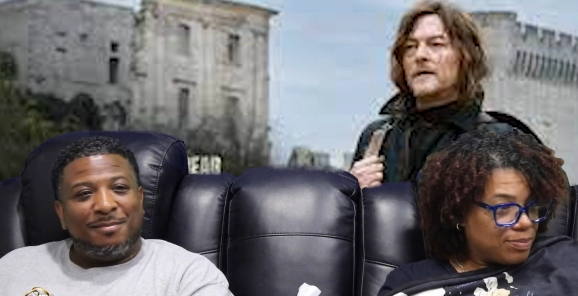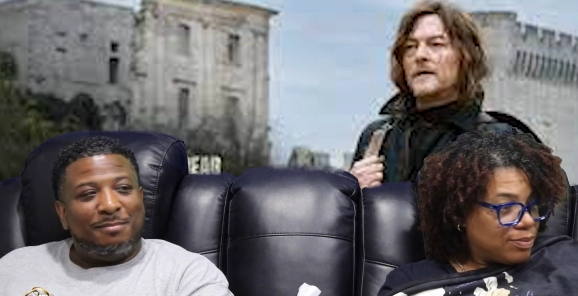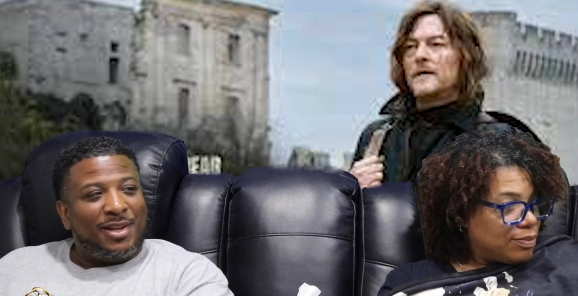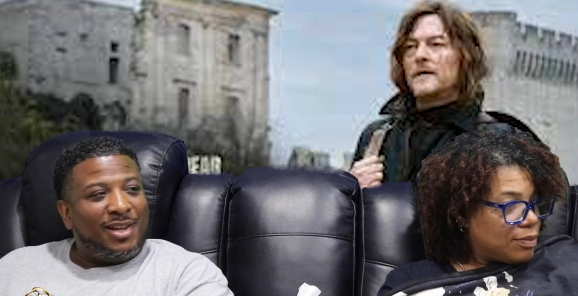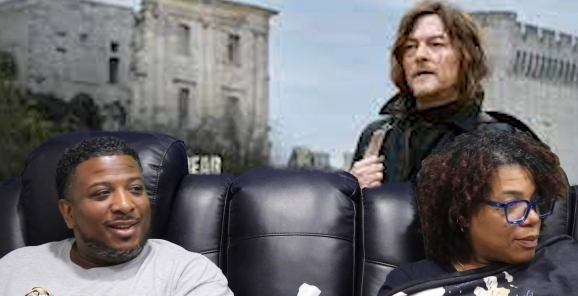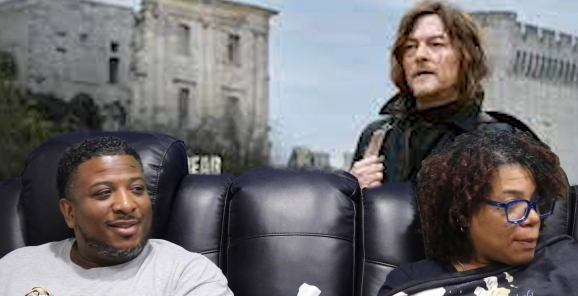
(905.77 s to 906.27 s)

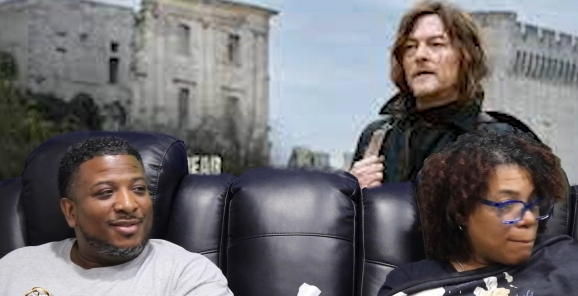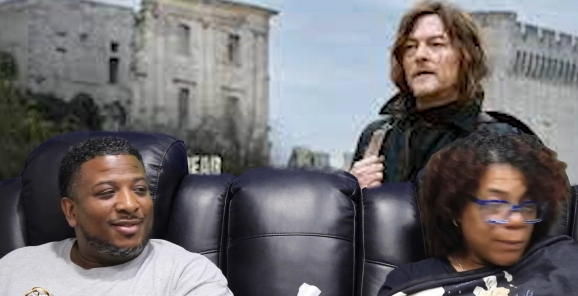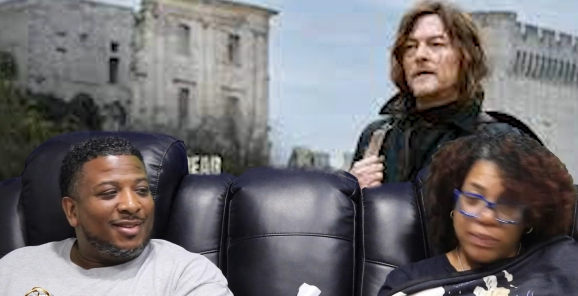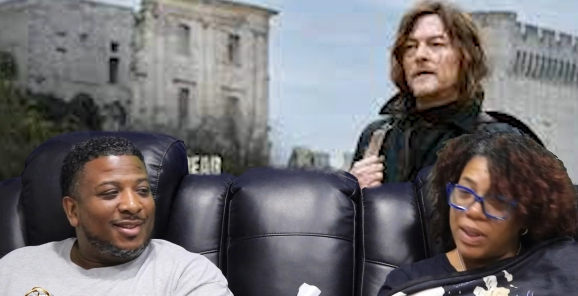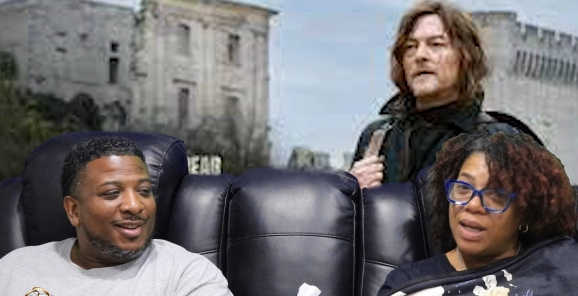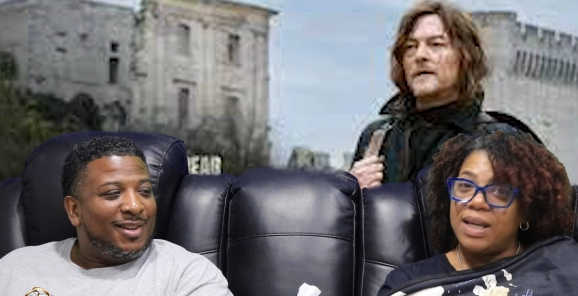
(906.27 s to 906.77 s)

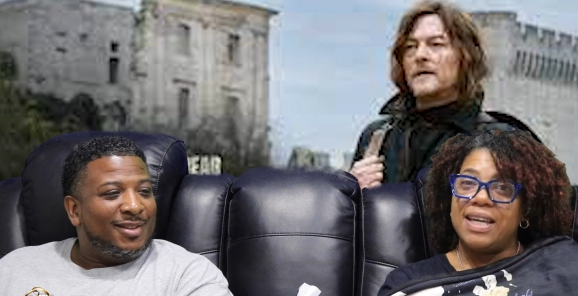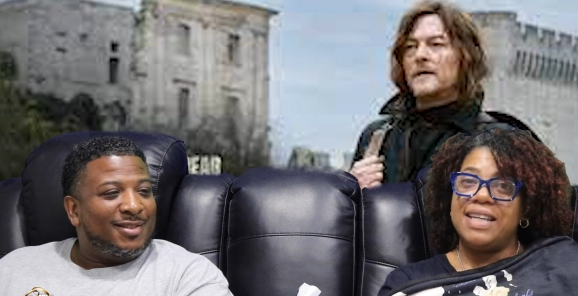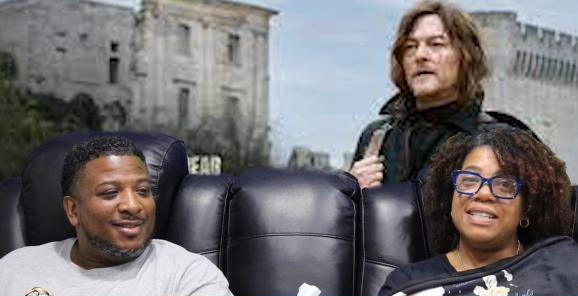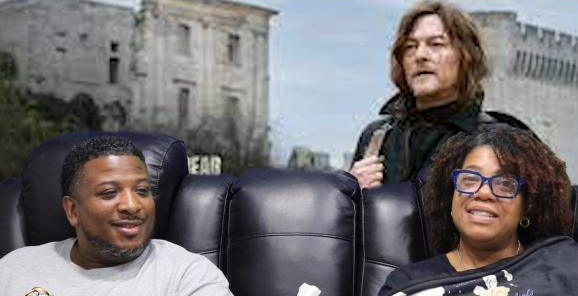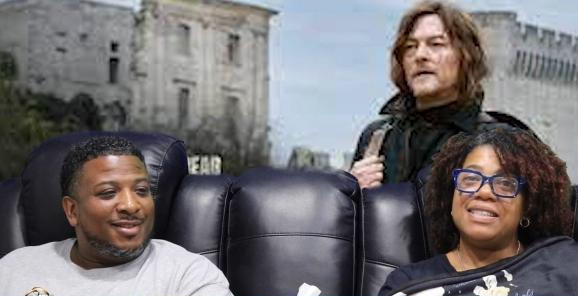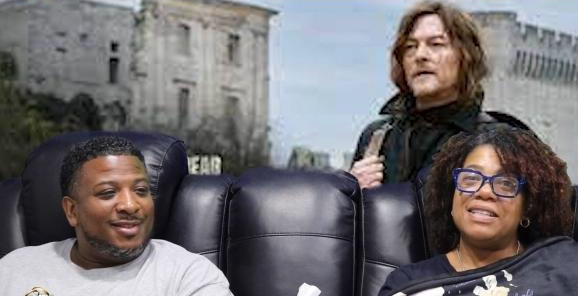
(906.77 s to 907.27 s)
Speaker 1: bins, is
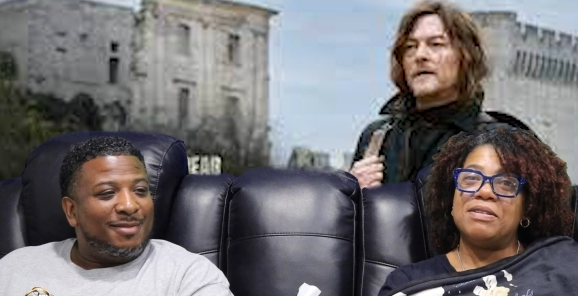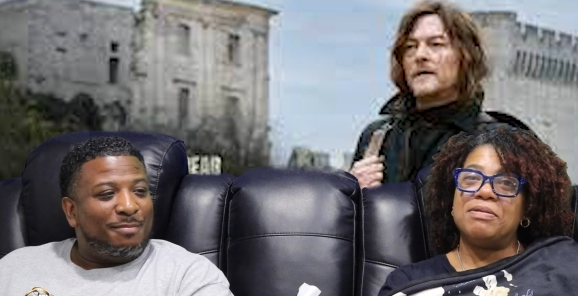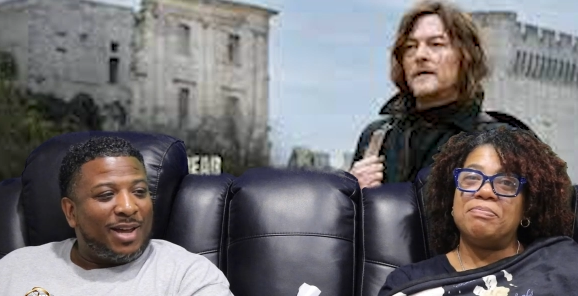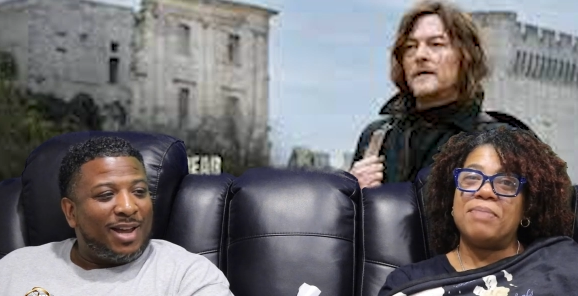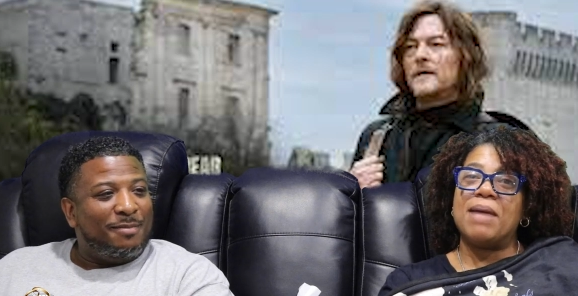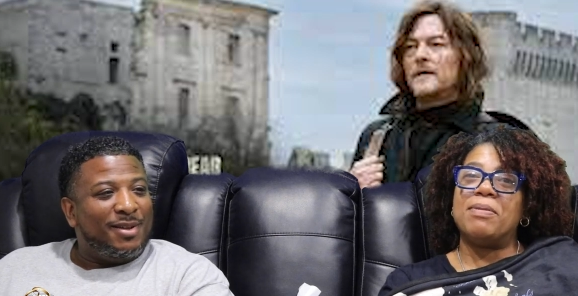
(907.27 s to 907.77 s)
He's the, the
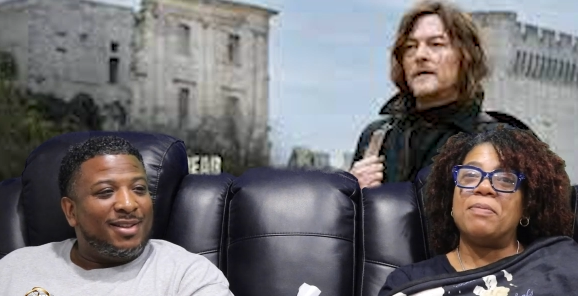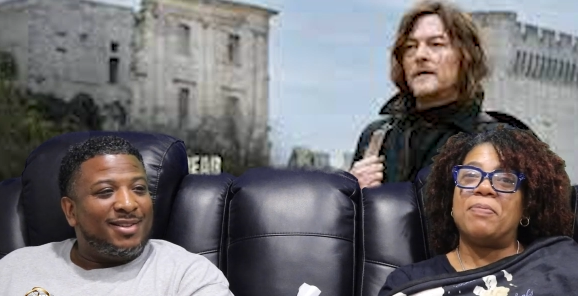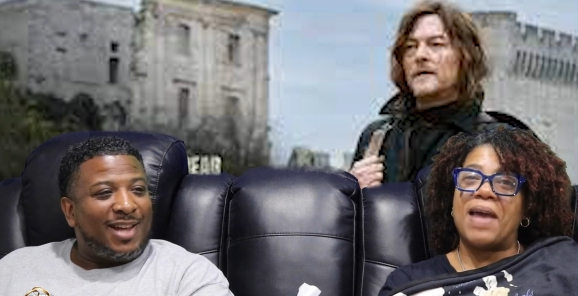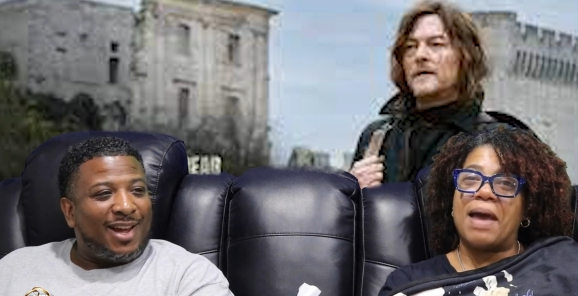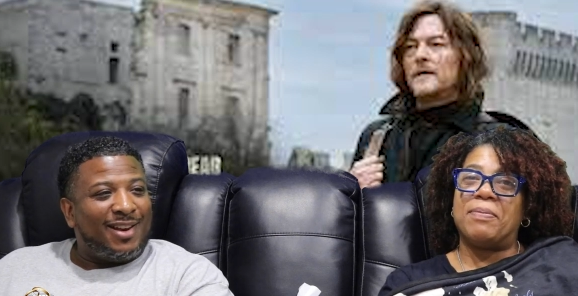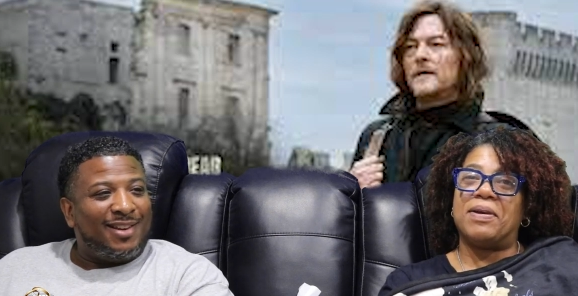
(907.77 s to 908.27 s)
baby, baby
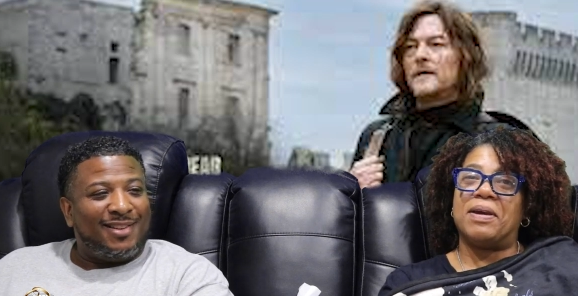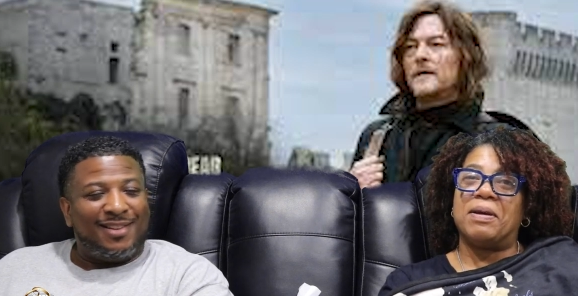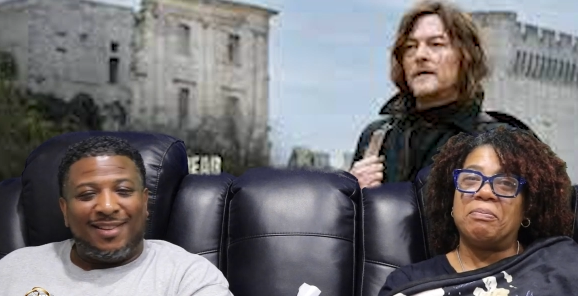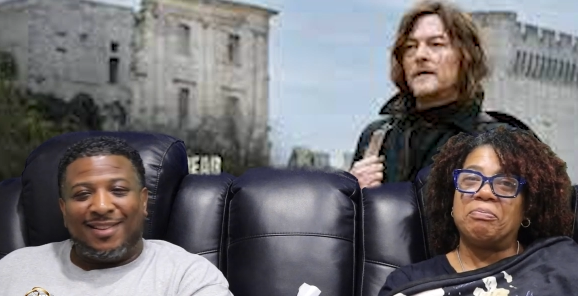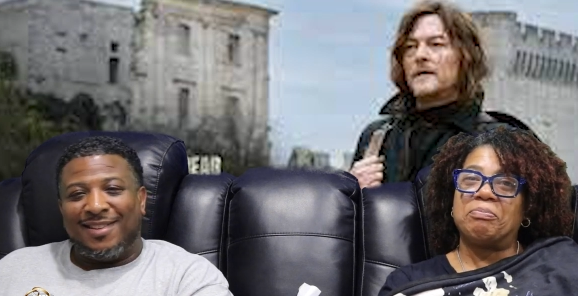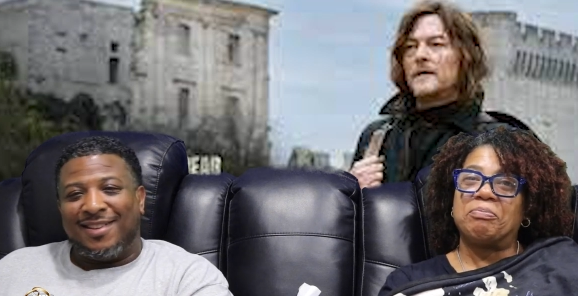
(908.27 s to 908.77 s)
pappy.
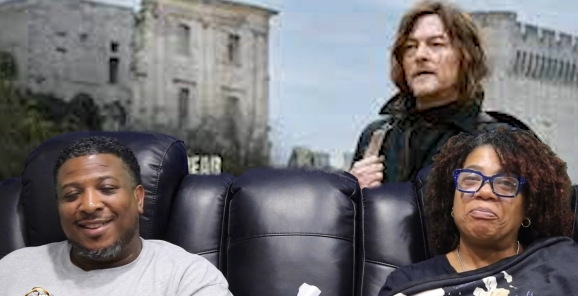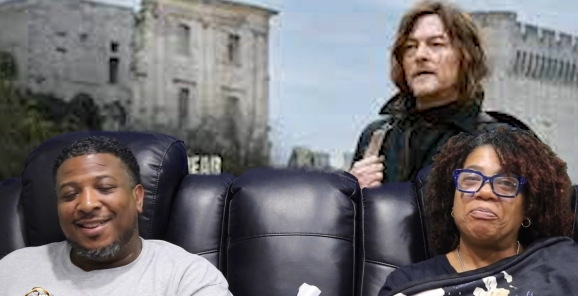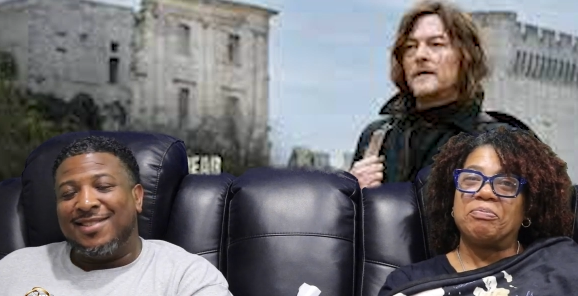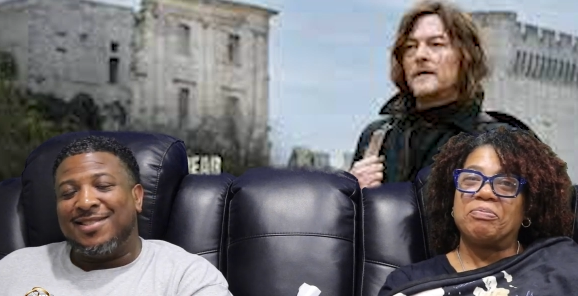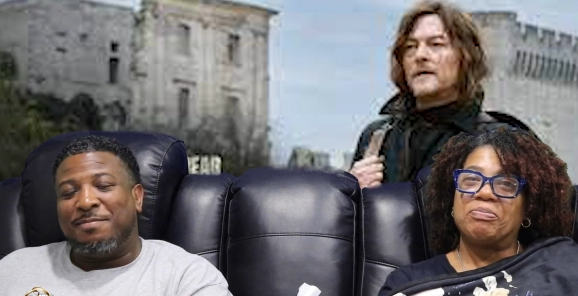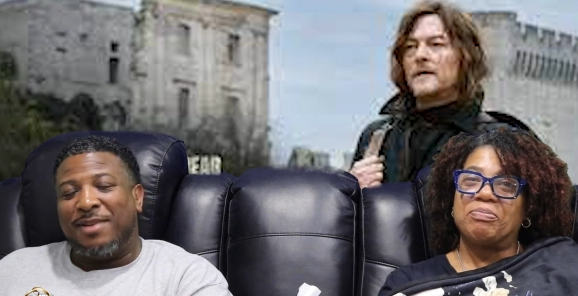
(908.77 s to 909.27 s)

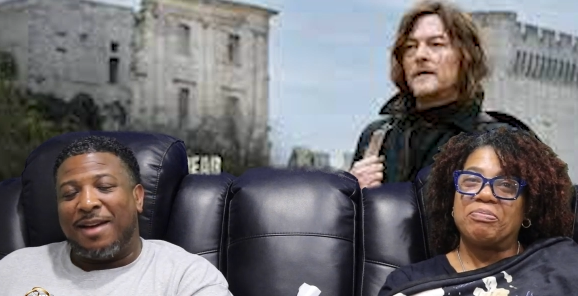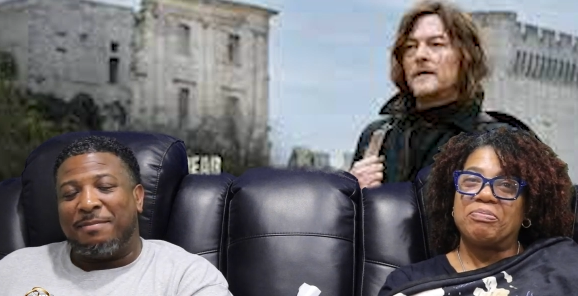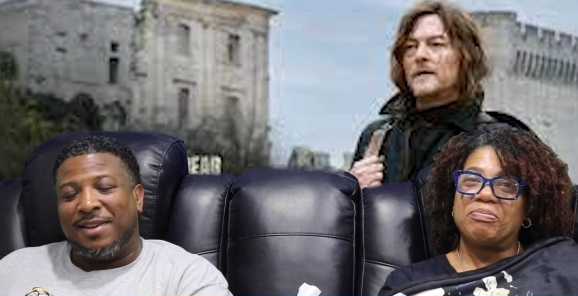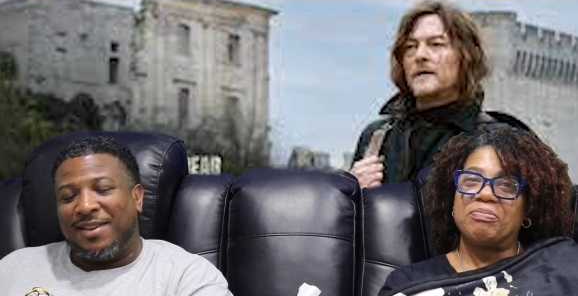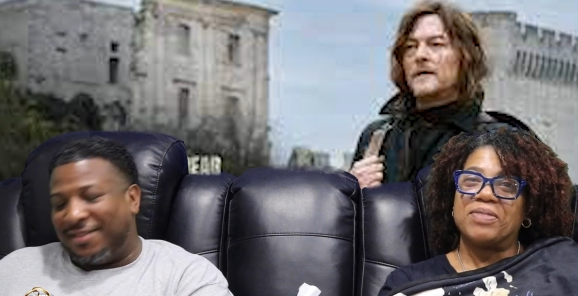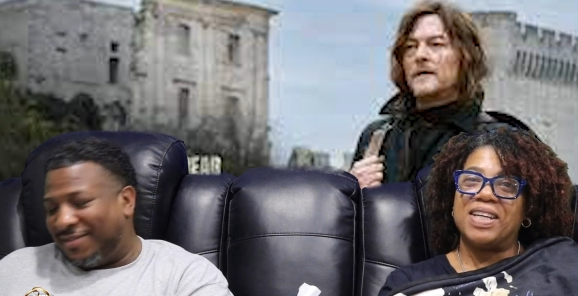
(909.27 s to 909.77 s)
He's the
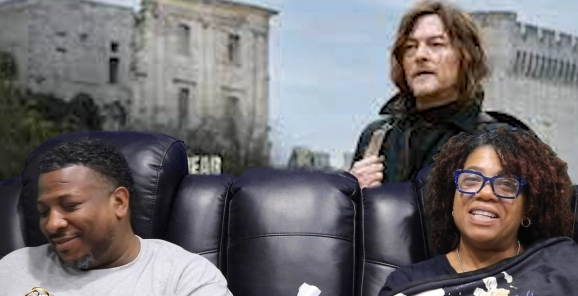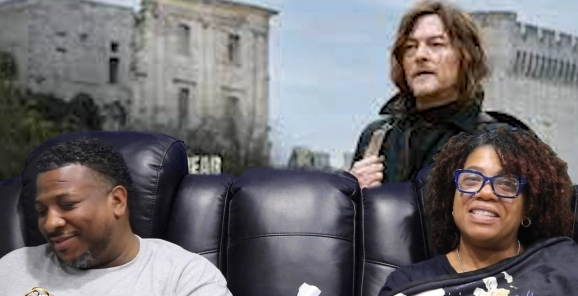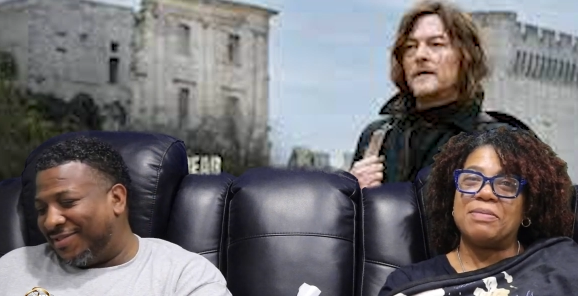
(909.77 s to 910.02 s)
pappy. He's